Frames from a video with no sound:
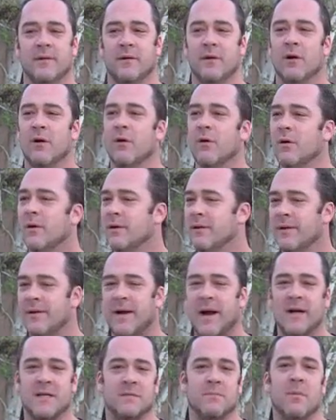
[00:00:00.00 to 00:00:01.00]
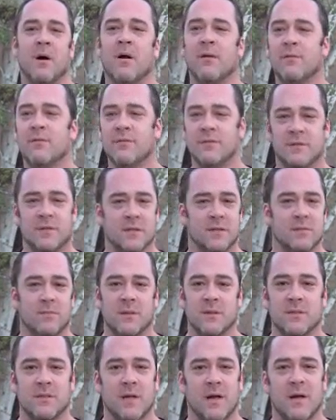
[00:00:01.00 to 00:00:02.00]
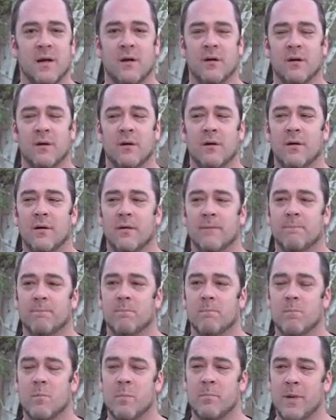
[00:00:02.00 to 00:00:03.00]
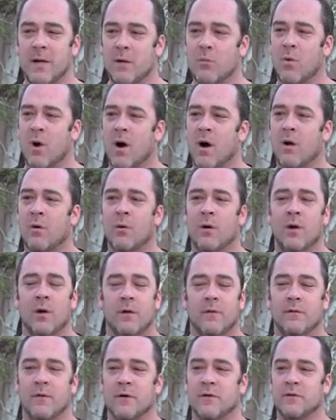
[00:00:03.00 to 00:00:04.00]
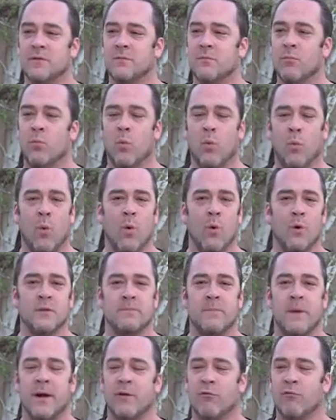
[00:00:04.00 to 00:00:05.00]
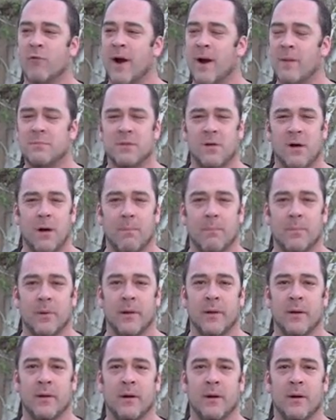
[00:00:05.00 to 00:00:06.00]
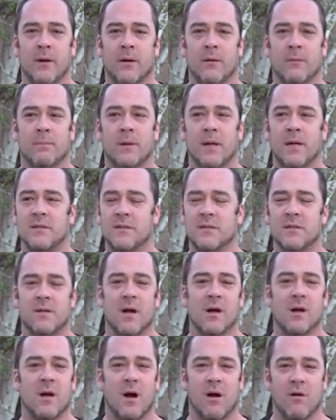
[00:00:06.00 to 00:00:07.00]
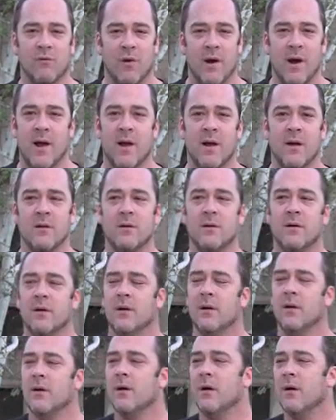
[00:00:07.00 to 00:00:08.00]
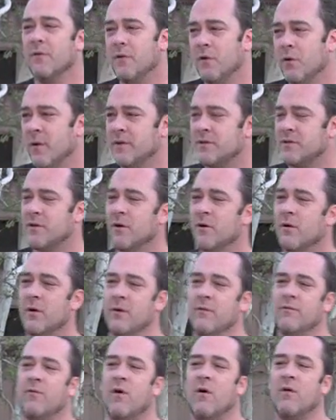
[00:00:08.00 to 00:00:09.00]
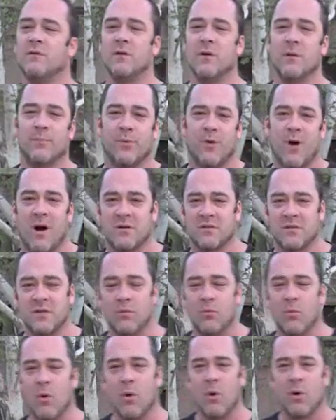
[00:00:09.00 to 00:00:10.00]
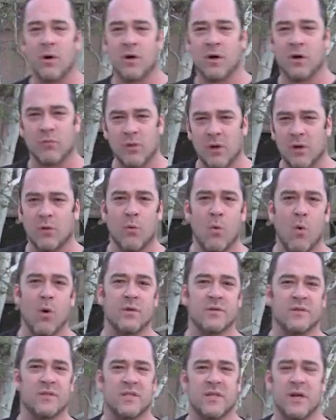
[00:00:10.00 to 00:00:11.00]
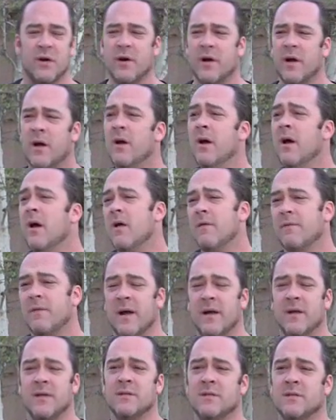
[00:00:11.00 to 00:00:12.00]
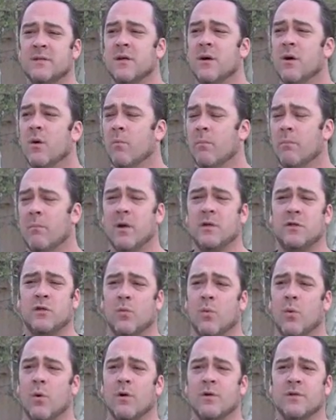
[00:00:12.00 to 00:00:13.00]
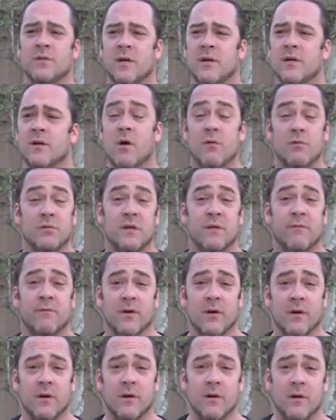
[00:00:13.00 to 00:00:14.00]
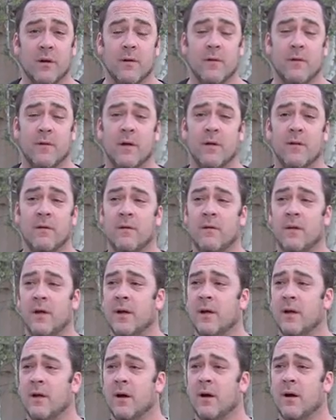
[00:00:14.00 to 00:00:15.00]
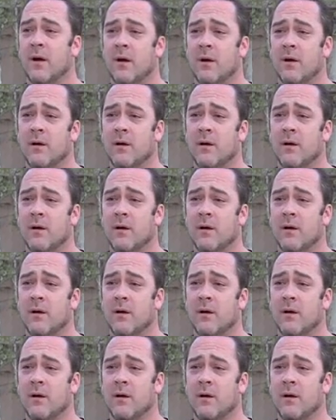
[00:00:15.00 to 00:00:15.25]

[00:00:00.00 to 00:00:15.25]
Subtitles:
you know, in the next month or 6 months later. Meanwhile, there's wars being ramped up in places like Iran. The U.S. are involved in a proxy war, a guerrilla war in Syria that is much worse and no different than the